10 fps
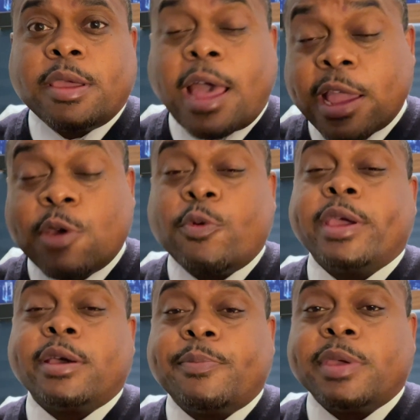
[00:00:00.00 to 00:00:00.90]
I can
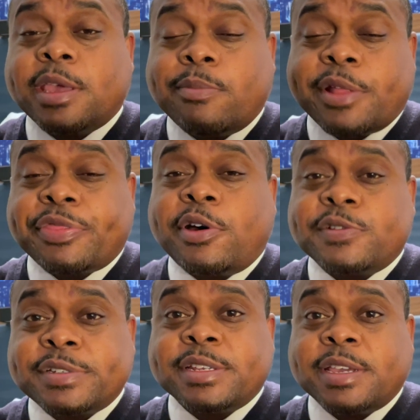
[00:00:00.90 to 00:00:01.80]
wake up and get my
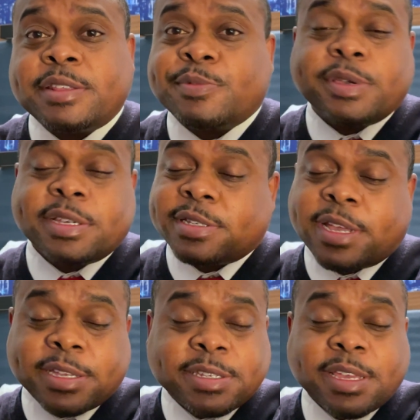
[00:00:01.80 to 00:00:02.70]
thoughts together, because
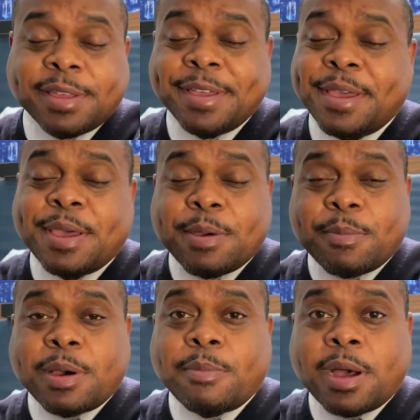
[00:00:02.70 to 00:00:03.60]
like I said,
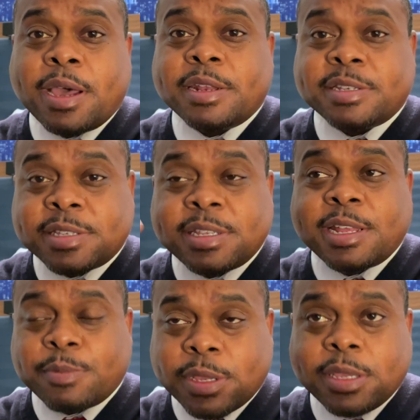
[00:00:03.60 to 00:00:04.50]
my mind is
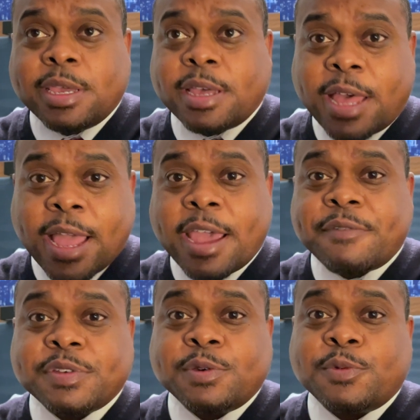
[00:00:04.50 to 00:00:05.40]
telling me, yeah, I have
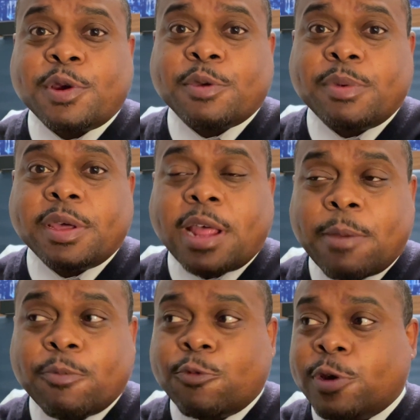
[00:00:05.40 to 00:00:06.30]
to go to work, but
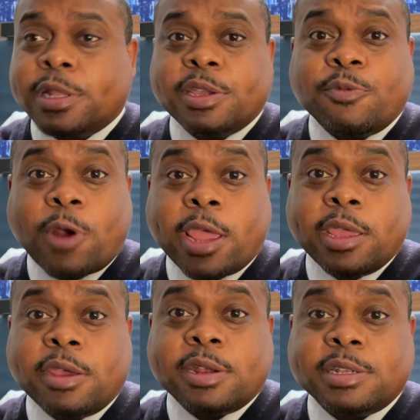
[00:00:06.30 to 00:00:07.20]
I'm really right
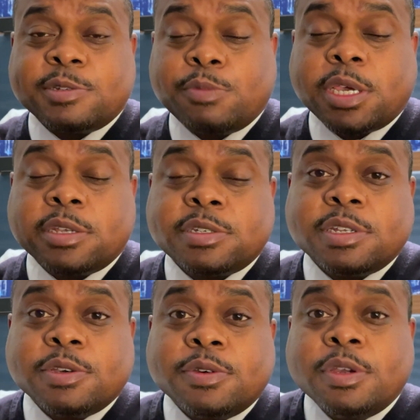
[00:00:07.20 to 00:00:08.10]
here in this bed
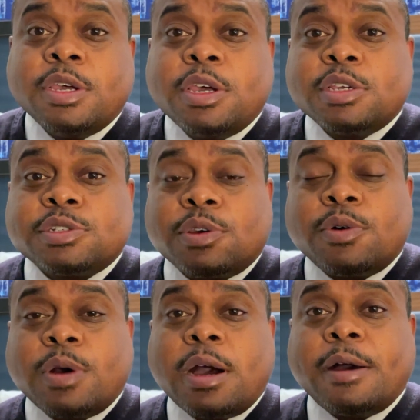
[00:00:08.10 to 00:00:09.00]
still.
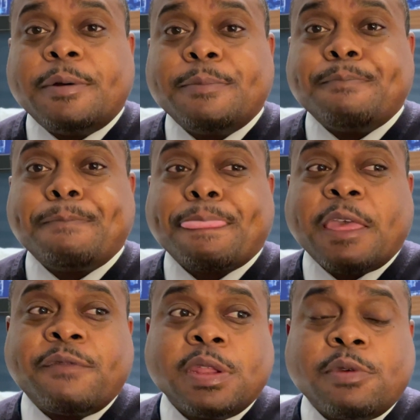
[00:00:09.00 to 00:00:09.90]
So
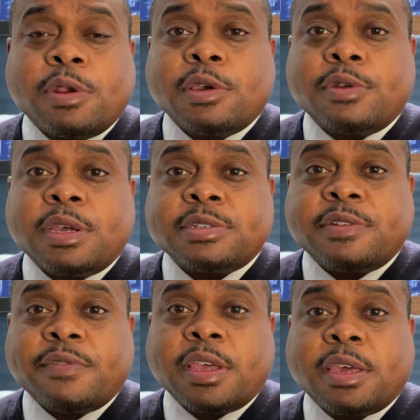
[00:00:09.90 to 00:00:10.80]
I'm finna get ready and go down to the
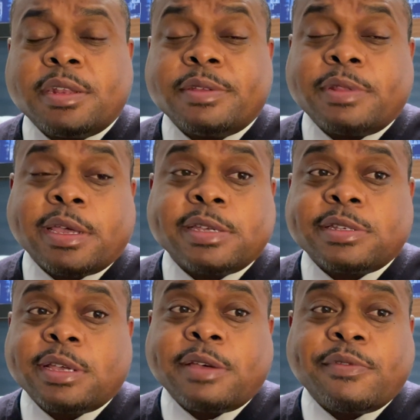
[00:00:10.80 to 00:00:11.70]
van. Like I
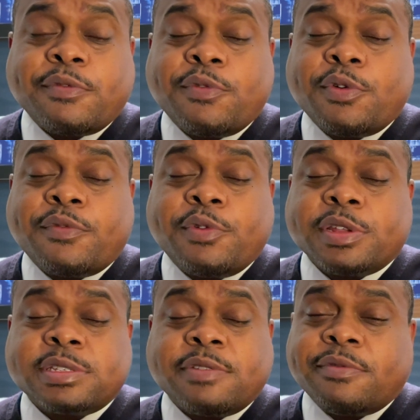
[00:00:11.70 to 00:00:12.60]
said, I have a
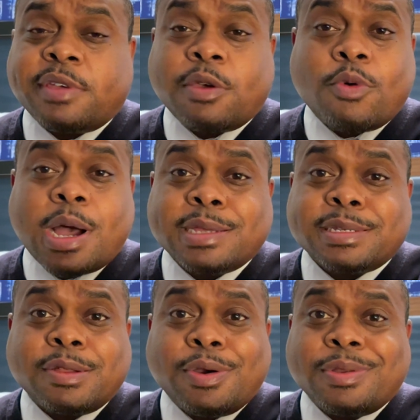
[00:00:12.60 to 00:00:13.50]
4:47 van. Why is
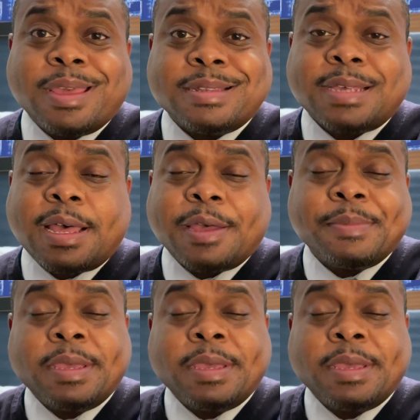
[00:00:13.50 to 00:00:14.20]
it on that time?